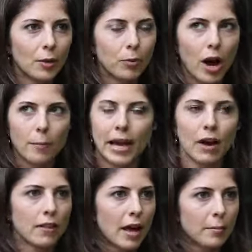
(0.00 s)
brought me
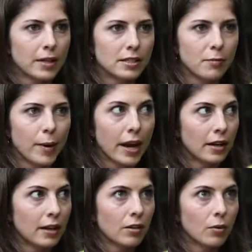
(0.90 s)
out of that place of pain
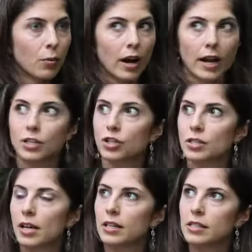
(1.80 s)
where I could
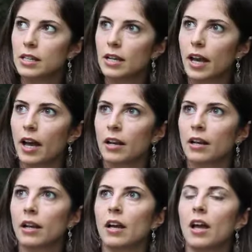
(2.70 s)
just like see again,
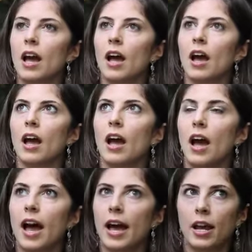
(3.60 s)

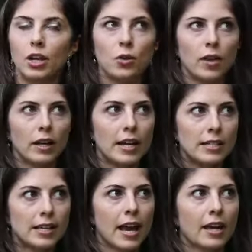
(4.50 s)
and I knew that
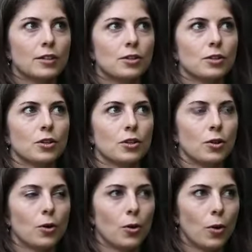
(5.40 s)
His hand
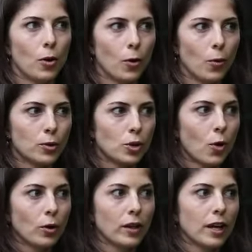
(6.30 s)
was
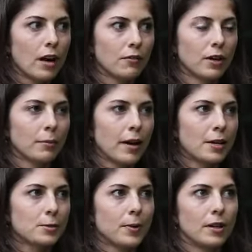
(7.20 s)
totally covering my
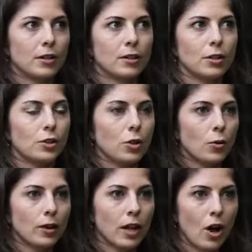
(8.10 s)
husband,
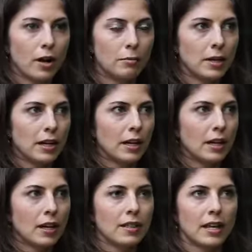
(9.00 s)
totally on me,
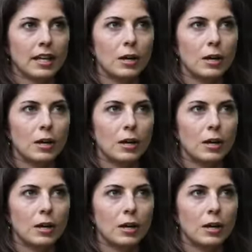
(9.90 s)
that